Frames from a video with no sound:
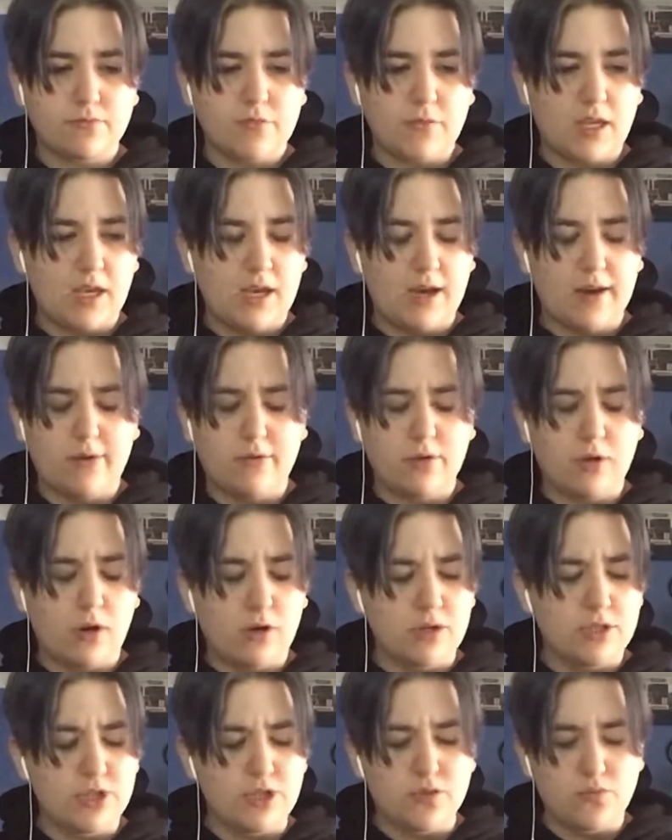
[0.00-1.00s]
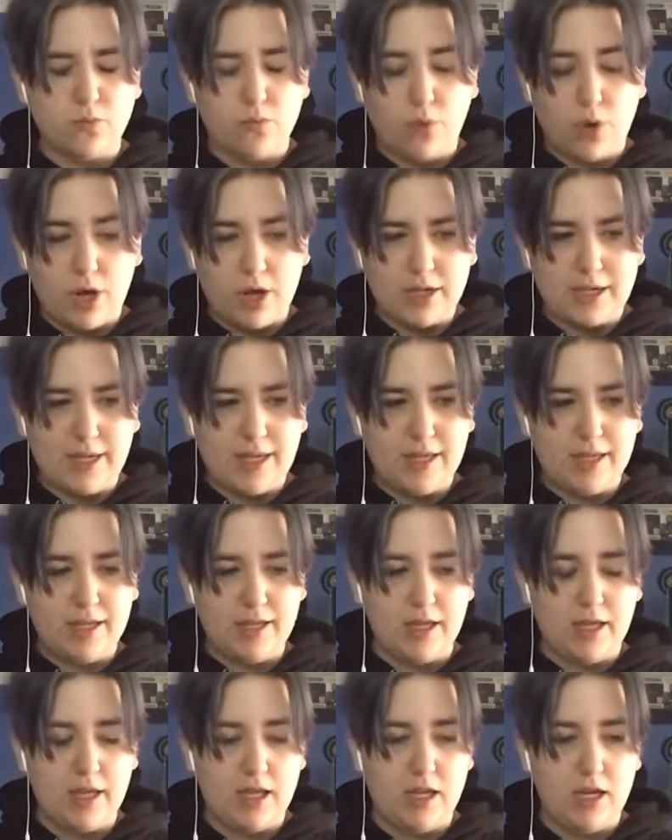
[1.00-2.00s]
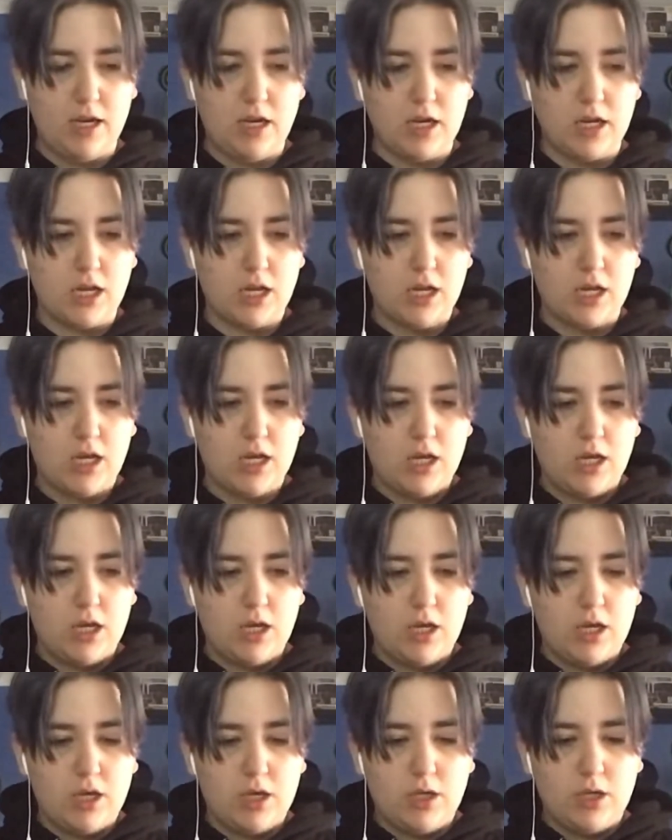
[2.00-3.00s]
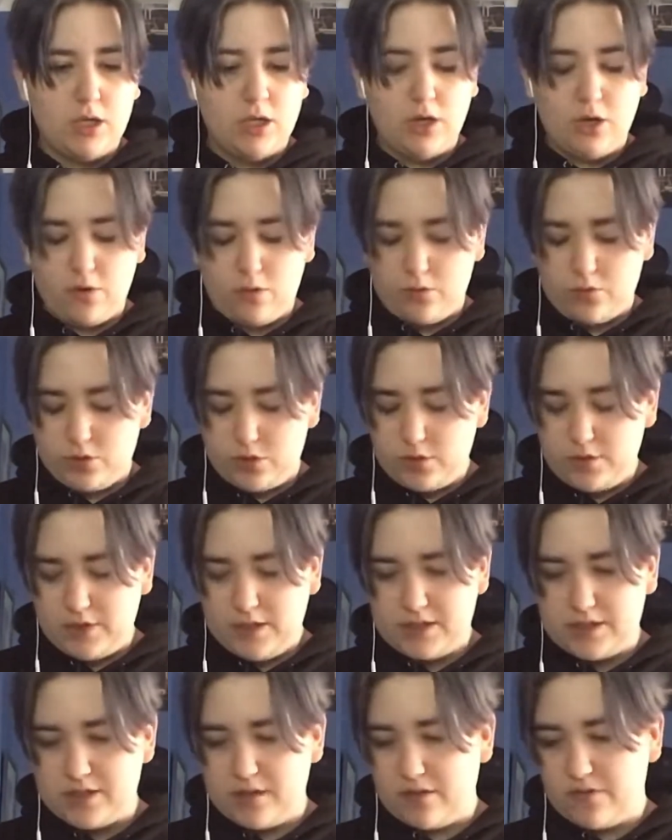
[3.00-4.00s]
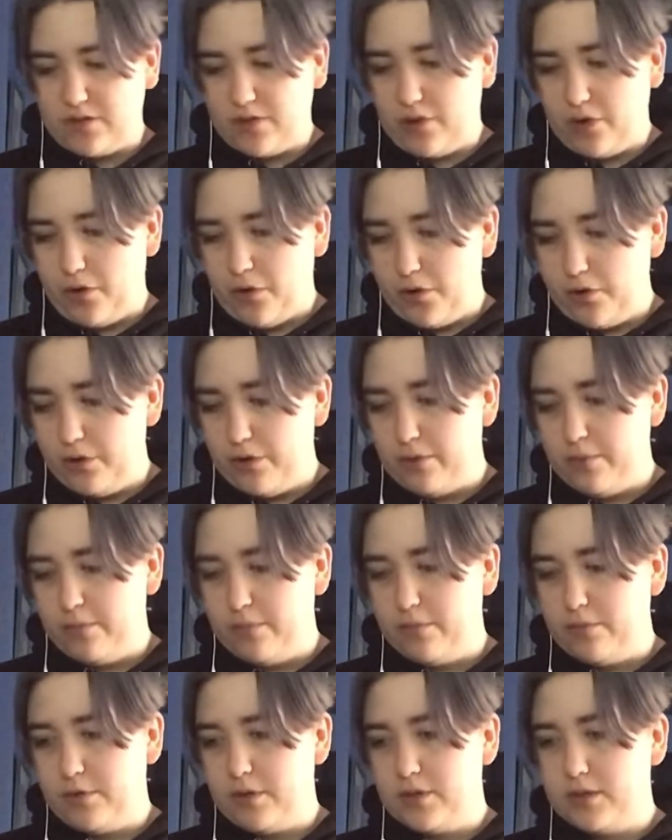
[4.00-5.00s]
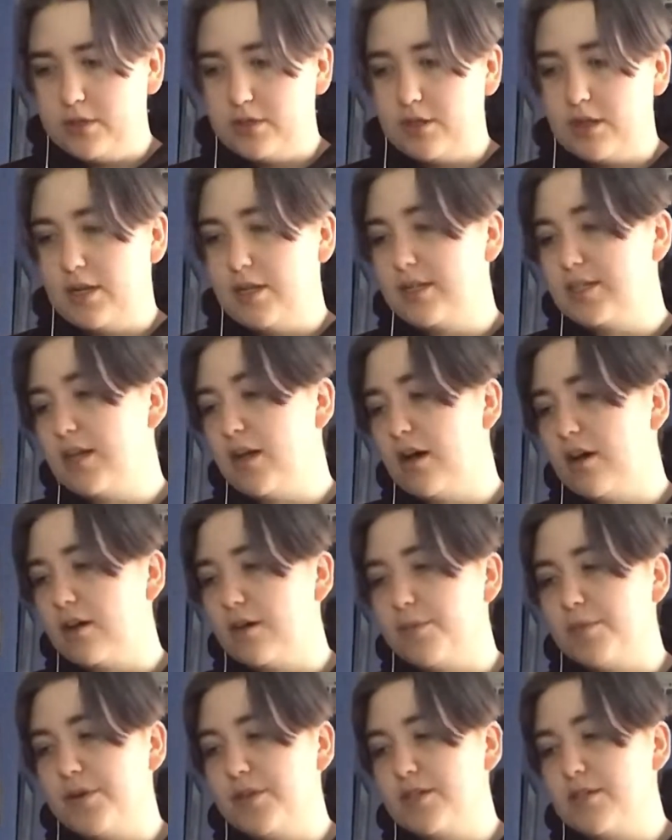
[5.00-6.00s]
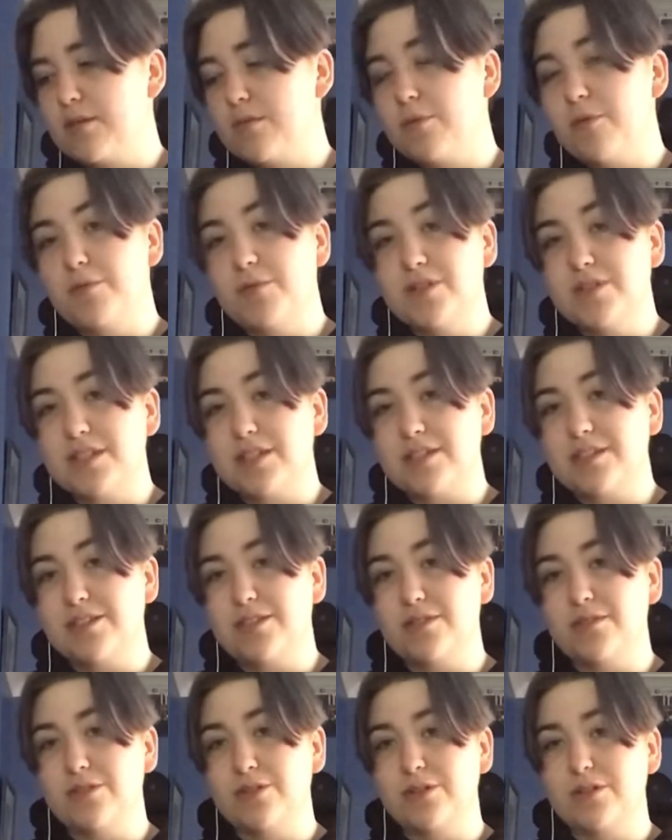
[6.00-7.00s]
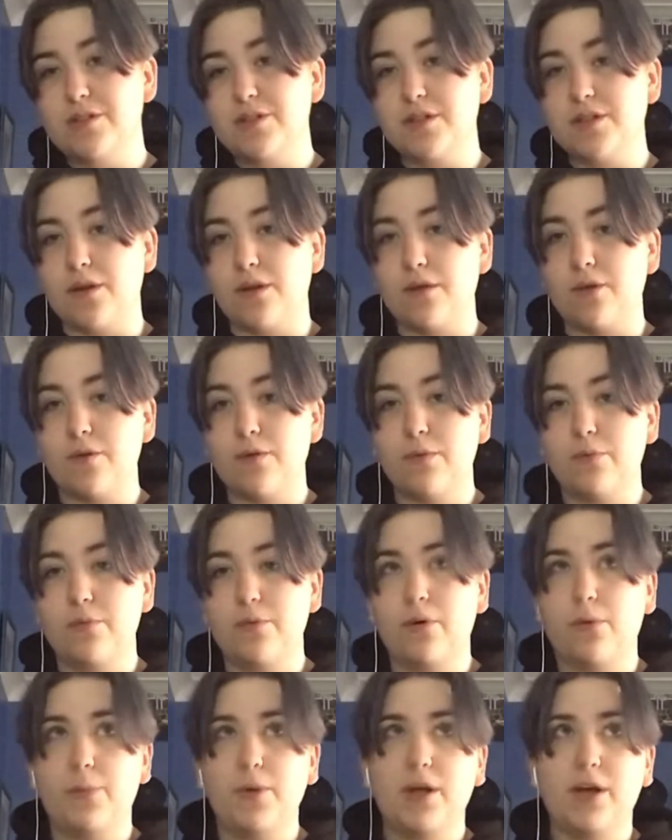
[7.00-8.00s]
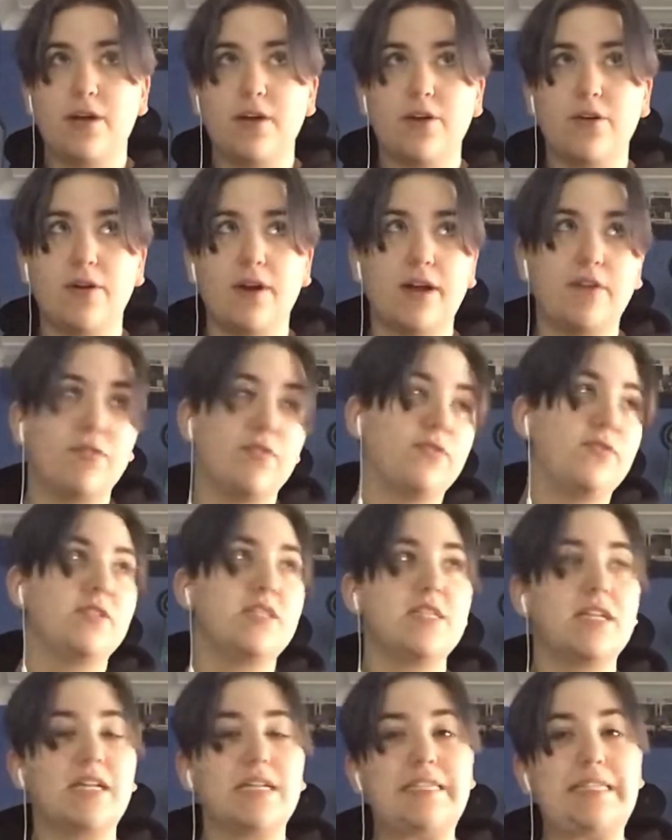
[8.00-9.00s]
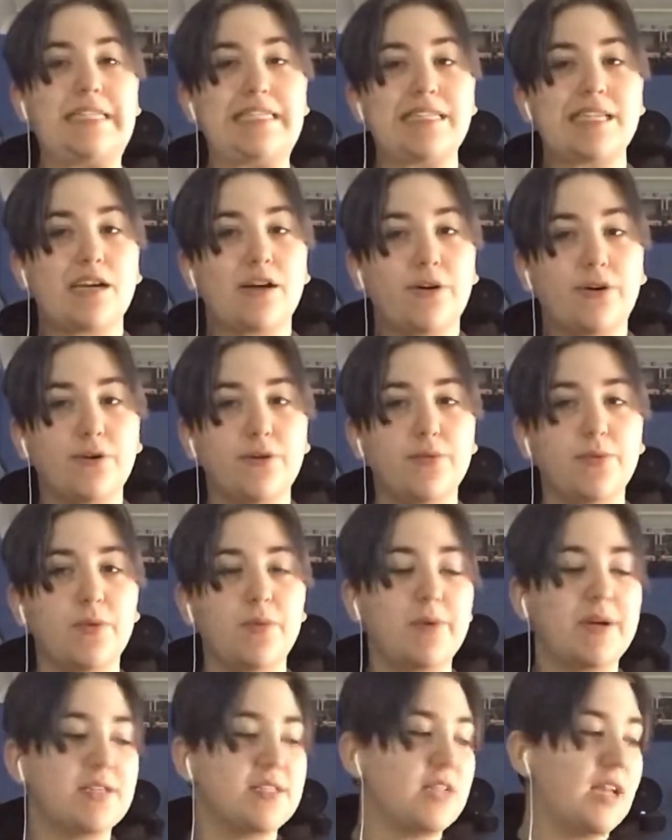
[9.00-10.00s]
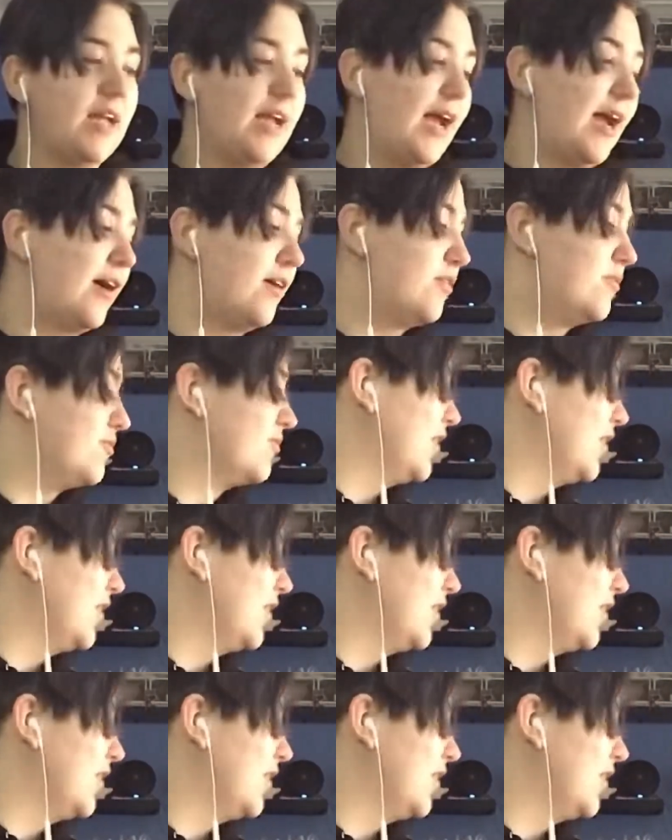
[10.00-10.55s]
how college is working, and doing stuff at home. And it's harder because I'm a music student, so I don't have the facilities at home. The best I have